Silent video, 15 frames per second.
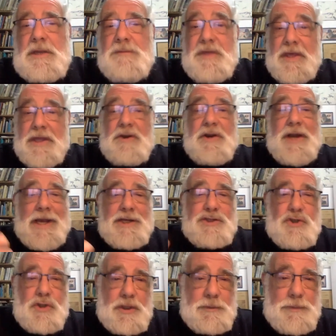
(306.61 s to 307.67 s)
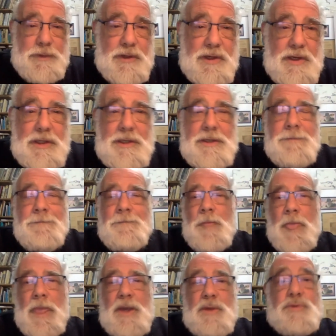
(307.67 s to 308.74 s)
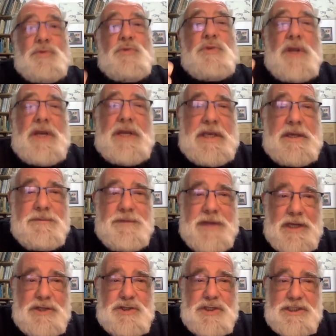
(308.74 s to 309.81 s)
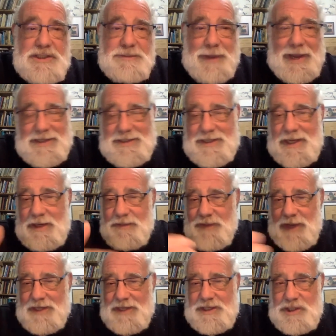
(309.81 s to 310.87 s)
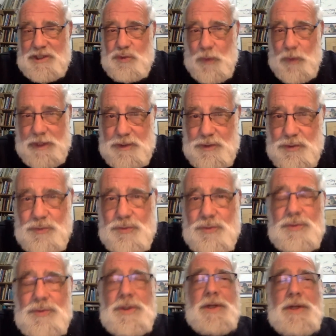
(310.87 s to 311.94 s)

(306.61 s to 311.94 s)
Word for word: of the international community through the League of Nations mandate of 1922,